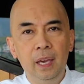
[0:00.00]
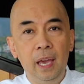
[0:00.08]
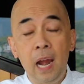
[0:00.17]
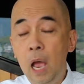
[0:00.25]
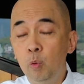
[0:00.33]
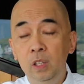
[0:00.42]

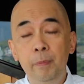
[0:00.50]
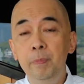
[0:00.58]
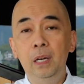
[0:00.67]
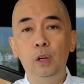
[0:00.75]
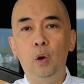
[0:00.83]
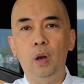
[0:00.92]
And I would have
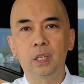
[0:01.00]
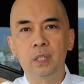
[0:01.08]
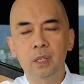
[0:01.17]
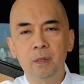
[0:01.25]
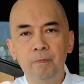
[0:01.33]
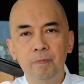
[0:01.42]
been
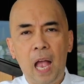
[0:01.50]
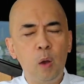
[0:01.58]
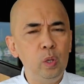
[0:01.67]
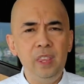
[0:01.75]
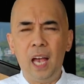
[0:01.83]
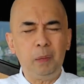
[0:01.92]
lost. I
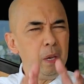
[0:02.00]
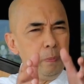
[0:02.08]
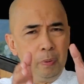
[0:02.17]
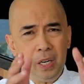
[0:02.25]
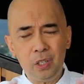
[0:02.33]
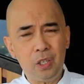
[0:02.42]
would not be
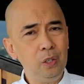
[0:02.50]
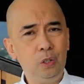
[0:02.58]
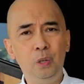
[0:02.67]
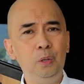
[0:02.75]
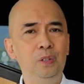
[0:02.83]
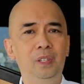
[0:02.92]
preaching
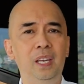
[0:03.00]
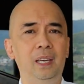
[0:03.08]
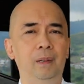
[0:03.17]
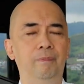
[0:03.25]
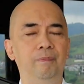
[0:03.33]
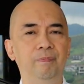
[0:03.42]
to you today.